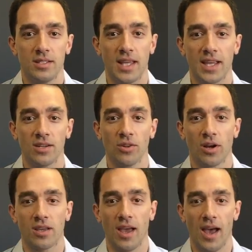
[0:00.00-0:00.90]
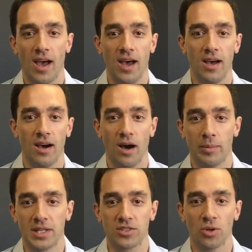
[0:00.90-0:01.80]
taking a look at a
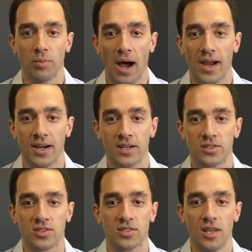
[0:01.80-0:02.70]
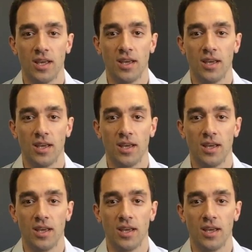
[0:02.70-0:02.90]
potential buyer's